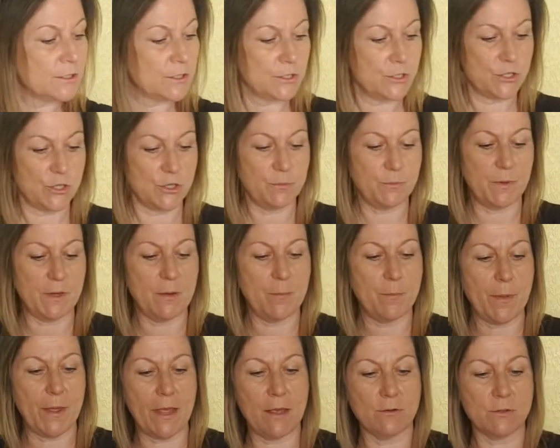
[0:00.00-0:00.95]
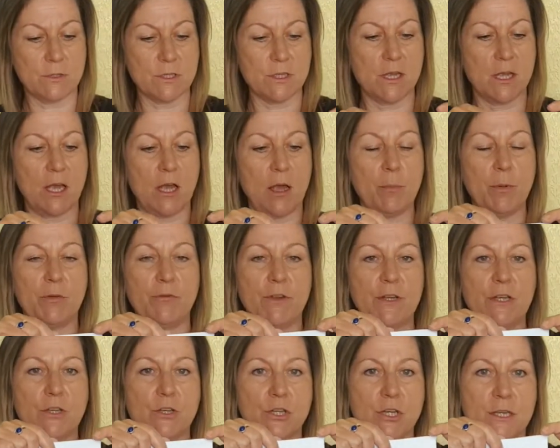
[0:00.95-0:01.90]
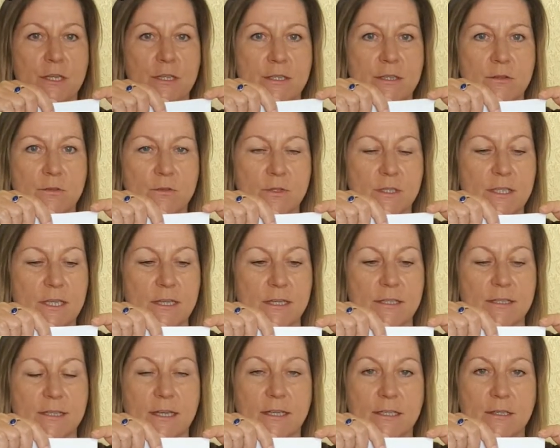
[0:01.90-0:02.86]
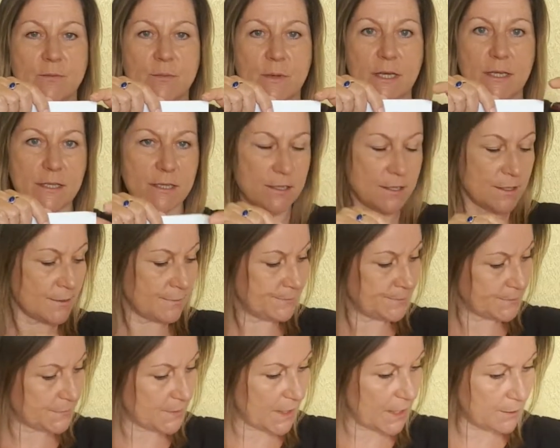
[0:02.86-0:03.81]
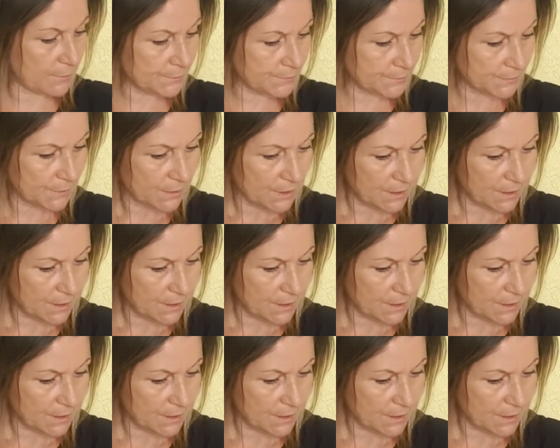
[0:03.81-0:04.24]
should be about a couple of inches or 6 centimetres down.